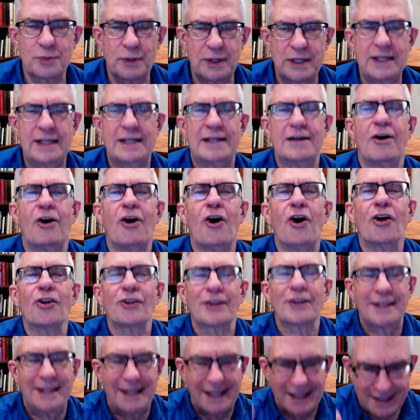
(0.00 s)
We need to
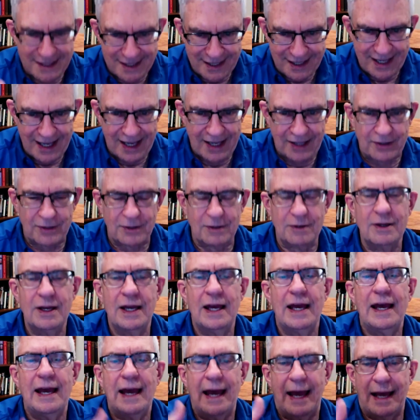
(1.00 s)
all get together
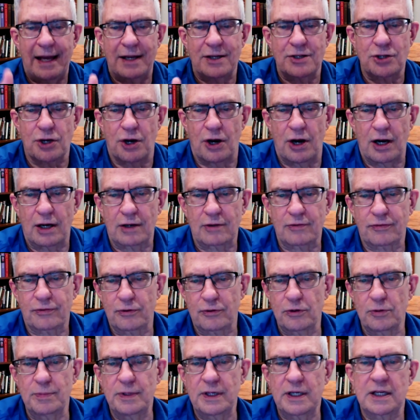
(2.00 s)
and talk
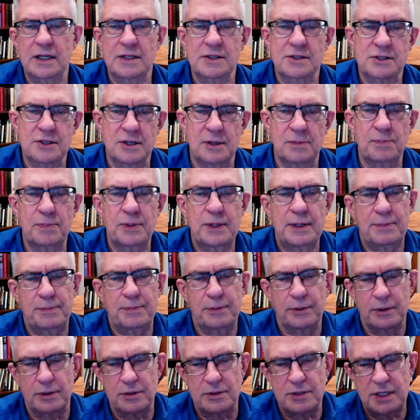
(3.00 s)
through, because some people are